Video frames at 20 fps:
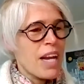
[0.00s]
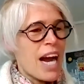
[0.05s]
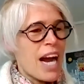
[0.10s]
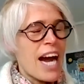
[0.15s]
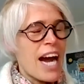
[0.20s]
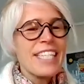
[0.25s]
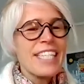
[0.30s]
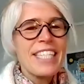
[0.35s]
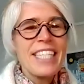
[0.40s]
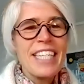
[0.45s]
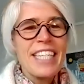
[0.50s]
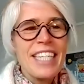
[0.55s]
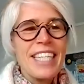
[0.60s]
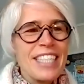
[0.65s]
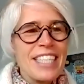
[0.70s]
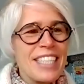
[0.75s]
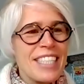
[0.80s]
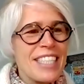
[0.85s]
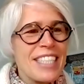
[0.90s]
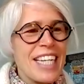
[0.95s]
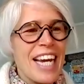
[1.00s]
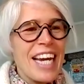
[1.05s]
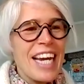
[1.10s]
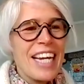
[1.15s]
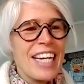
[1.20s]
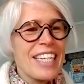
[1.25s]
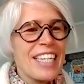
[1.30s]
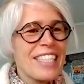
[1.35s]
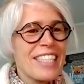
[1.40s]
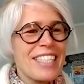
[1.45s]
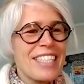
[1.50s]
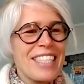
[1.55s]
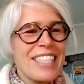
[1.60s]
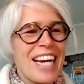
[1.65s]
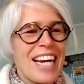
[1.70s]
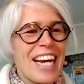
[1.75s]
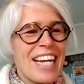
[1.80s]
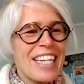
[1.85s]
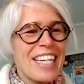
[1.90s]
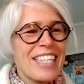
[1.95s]
ideas and
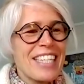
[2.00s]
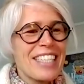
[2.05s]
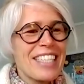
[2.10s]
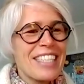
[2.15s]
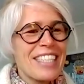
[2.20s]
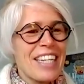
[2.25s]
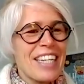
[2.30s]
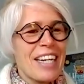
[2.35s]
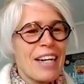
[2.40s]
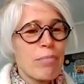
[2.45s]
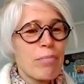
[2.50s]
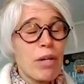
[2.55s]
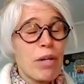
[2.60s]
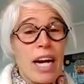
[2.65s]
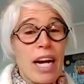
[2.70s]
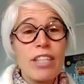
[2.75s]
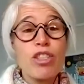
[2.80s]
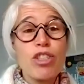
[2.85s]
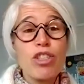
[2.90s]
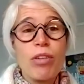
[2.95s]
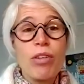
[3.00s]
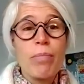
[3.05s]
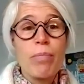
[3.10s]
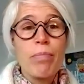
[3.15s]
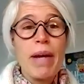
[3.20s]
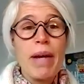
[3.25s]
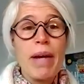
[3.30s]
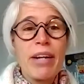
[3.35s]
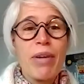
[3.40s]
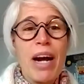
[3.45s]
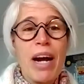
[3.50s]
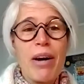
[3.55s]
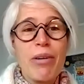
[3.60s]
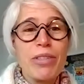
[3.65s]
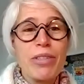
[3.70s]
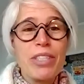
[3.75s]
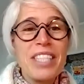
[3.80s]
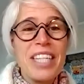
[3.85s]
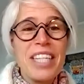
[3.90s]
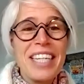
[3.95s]
cultural
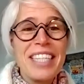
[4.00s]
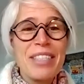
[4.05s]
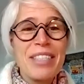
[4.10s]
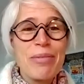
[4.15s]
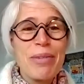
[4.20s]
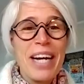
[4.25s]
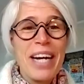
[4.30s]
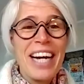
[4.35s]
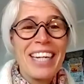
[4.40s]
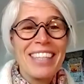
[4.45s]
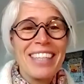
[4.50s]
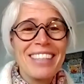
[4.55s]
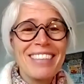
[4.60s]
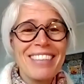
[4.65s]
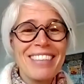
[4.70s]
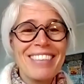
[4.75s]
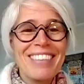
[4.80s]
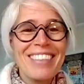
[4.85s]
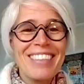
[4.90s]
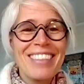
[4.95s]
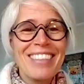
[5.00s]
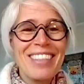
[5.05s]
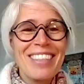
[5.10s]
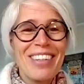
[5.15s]
background as well. So